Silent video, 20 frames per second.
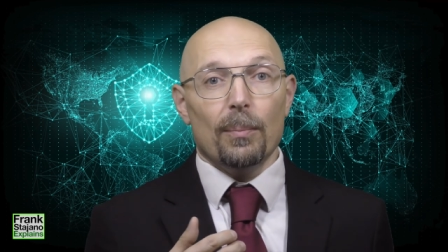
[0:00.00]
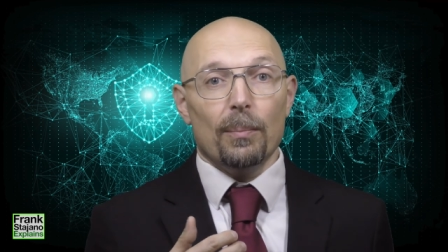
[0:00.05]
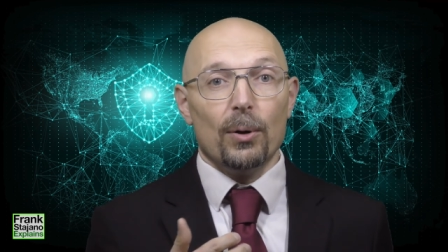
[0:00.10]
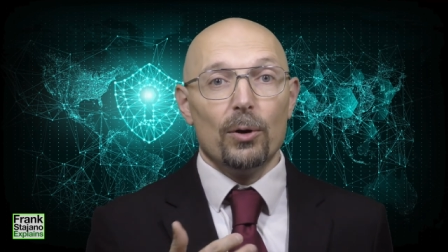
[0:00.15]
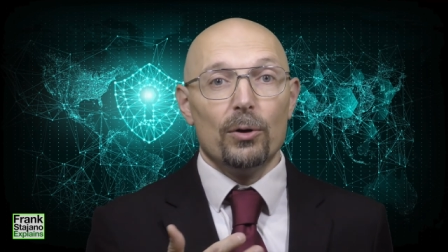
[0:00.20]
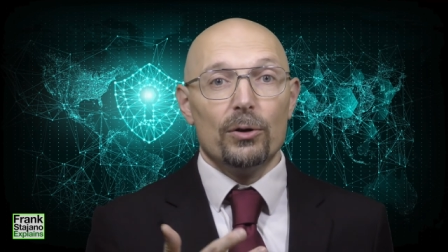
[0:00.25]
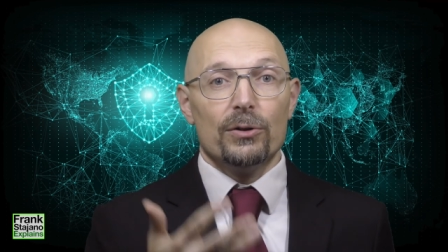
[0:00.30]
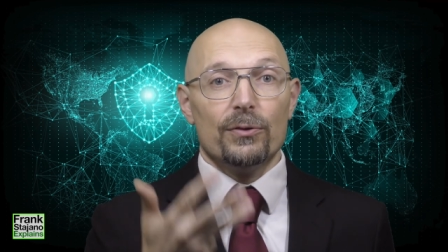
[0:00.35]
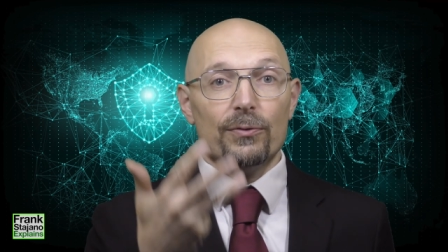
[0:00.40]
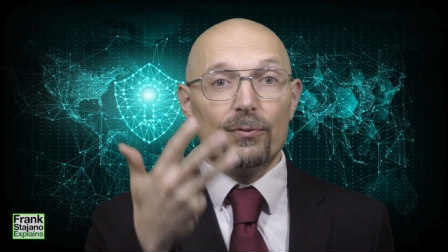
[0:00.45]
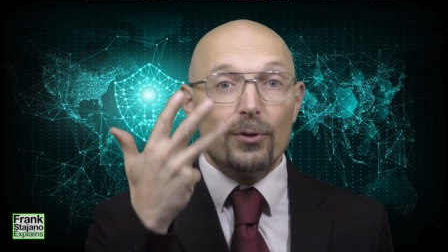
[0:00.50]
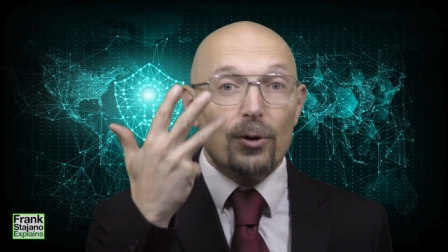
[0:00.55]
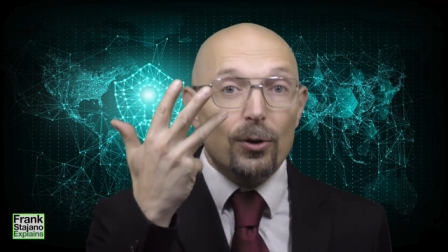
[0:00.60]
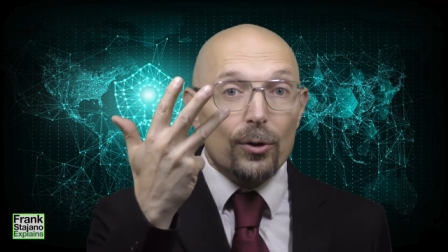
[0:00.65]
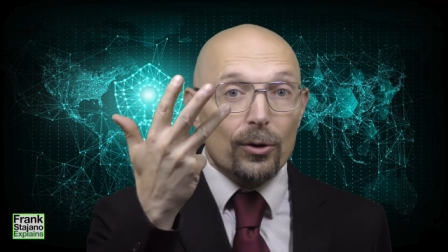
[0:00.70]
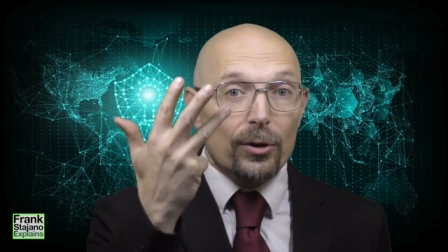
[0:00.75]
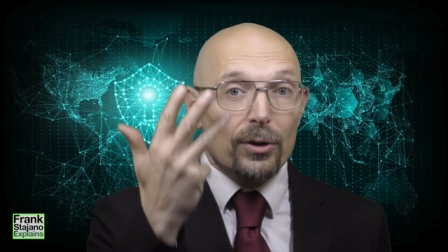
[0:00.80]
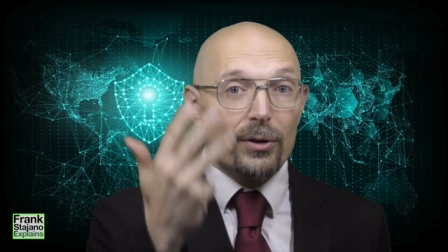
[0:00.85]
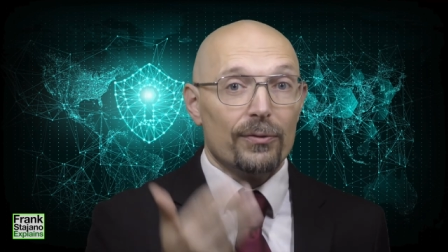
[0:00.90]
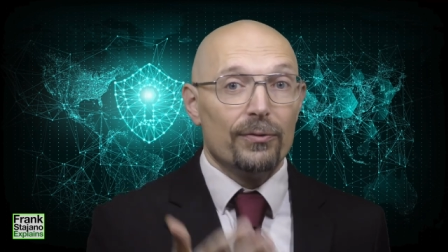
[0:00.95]
Point
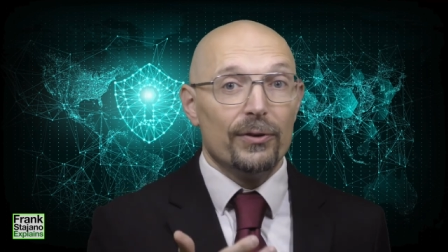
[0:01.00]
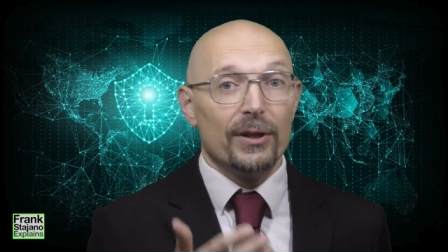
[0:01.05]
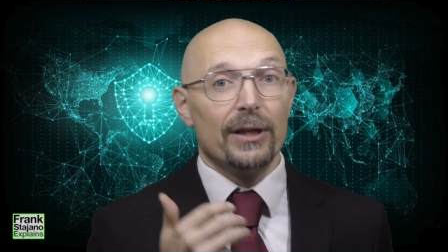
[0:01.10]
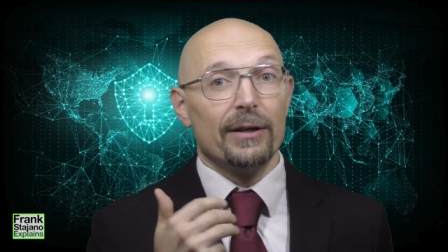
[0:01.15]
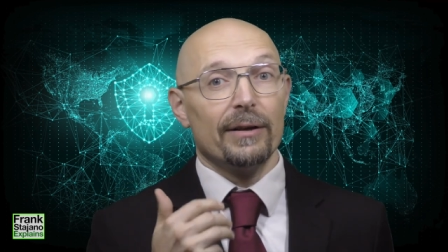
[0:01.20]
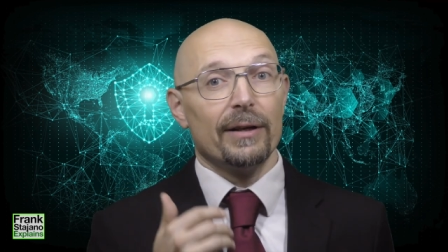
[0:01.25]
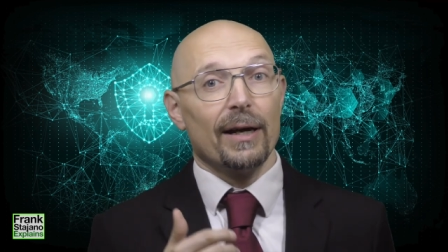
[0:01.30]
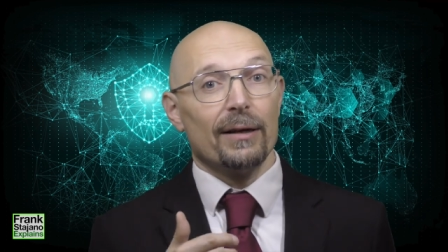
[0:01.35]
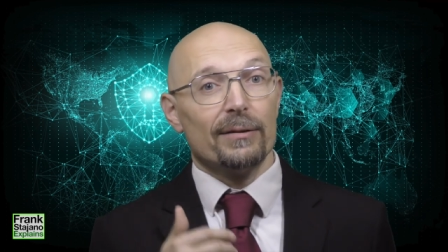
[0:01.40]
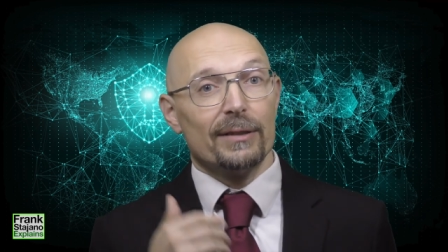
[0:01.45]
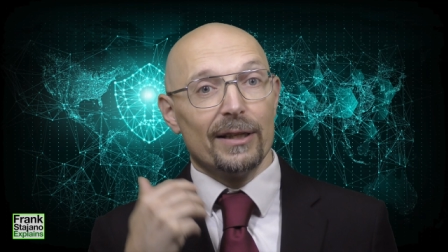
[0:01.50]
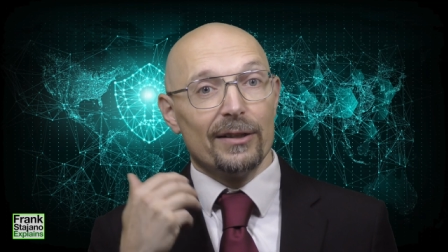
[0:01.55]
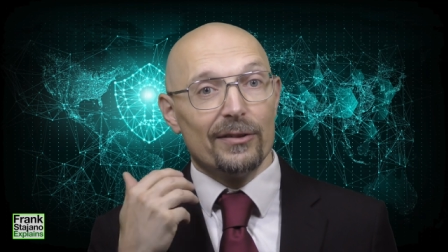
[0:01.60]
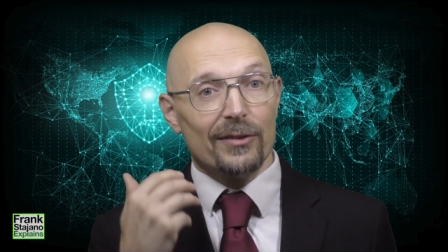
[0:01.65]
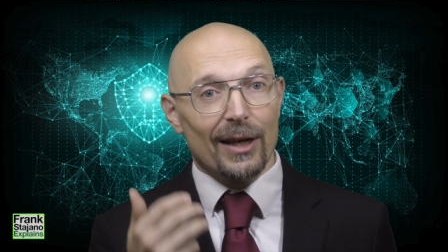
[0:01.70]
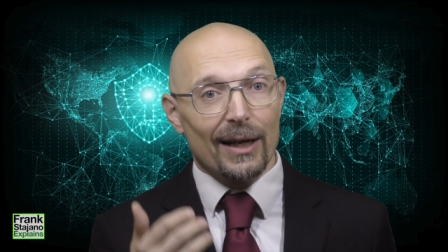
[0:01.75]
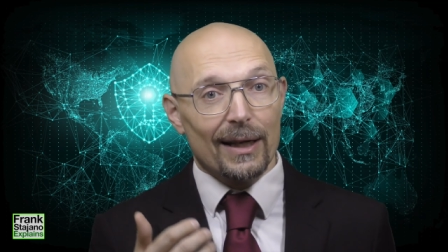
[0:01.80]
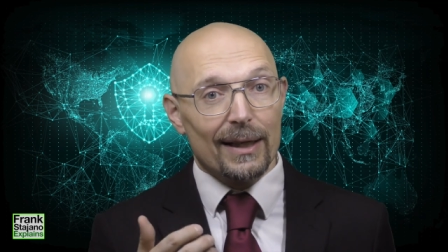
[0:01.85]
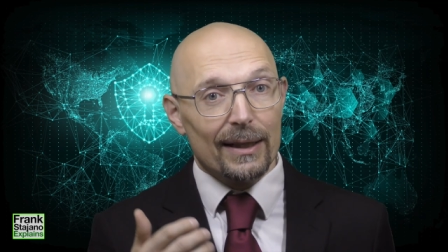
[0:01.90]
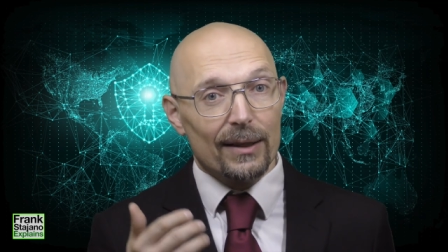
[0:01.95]
4, figuring out
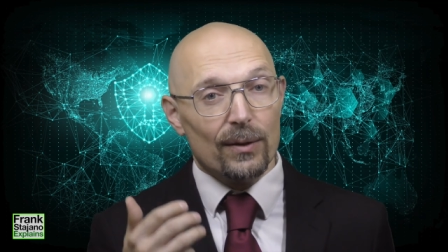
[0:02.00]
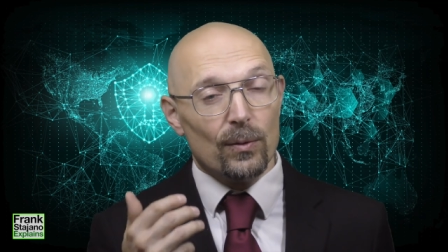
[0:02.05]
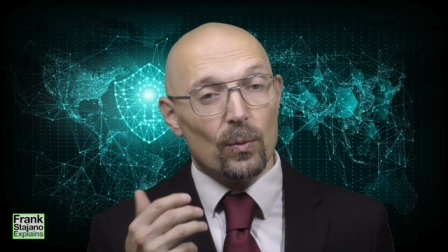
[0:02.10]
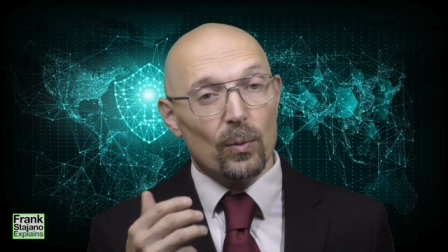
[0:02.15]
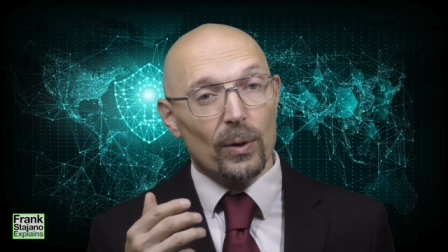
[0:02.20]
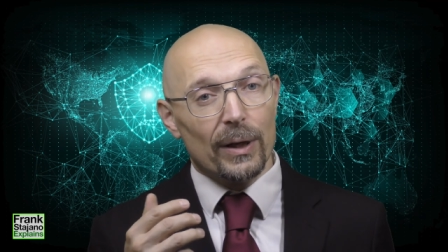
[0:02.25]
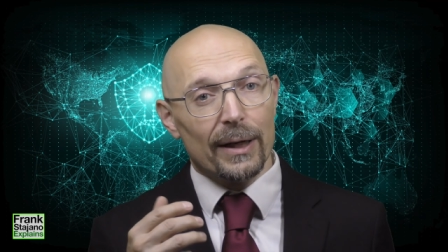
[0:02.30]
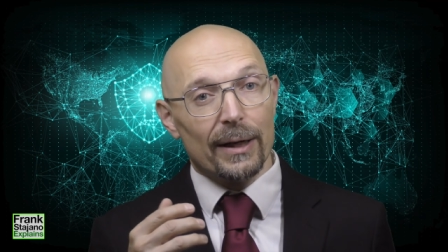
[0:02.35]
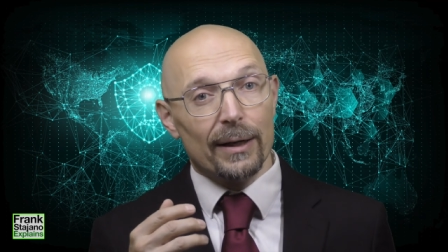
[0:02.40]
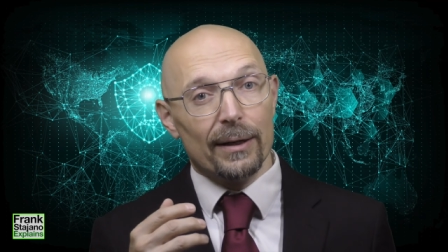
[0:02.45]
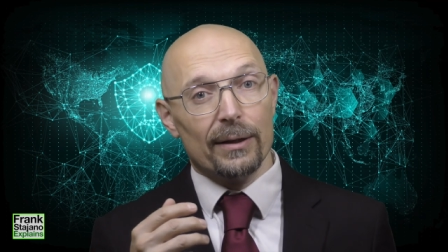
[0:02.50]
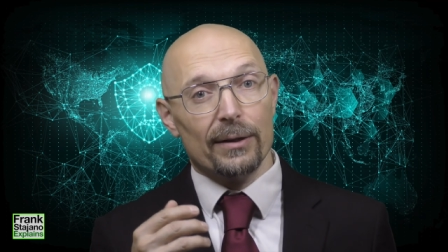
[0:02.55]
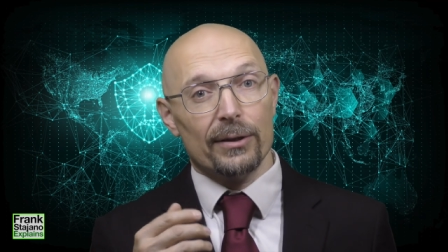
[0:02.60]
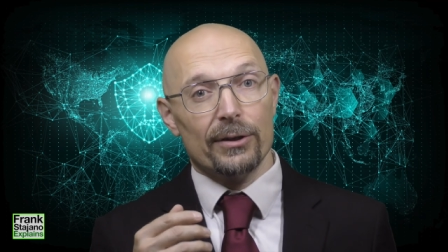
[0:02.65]
exactly where